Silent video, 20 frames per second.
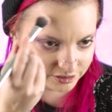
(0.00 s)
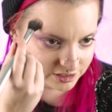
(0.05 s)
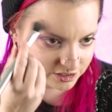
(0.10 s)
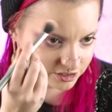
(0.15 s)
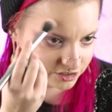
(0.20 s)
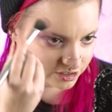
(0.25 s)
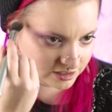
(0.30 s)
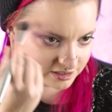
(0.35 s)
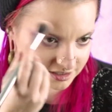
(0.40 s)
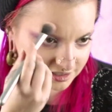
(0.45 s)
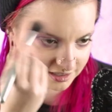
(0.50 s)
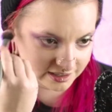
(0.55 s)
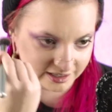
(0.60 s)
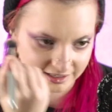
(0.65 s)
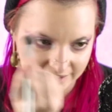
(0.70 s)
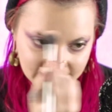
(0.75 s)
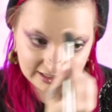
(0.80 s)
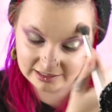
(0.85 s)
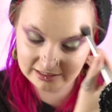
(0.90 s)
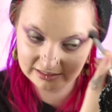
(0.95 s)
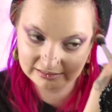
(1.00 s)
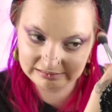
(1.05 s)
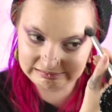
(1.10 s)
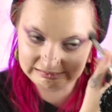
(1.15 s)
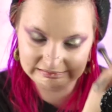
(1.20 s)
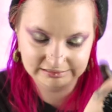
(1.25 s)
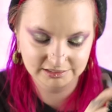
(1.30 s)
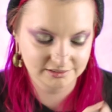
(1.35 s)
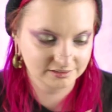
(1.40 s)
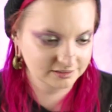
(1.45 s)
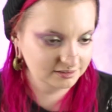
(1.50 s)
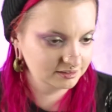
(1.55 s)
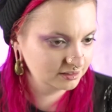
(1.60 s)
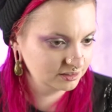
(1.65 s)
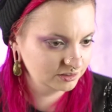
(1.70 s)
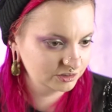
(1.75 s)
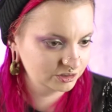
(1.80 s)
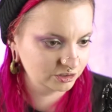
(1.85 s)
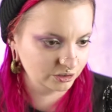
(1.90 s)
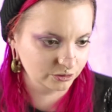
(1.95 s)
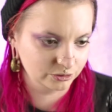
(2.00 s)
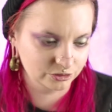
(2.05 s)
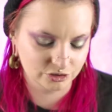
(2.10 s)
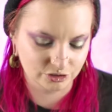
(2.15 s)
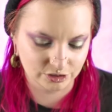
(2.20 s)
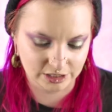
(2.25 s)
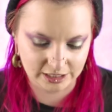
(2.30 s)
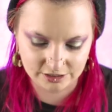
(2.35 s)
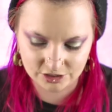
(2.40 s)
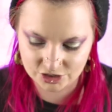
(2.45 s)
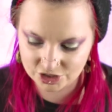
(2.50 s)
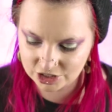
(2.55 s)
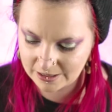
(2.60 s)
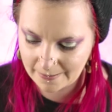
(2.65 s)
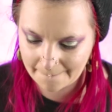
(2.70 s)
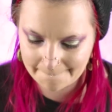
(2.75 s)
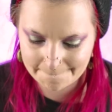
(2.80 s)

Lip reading: it's just, like, so strange.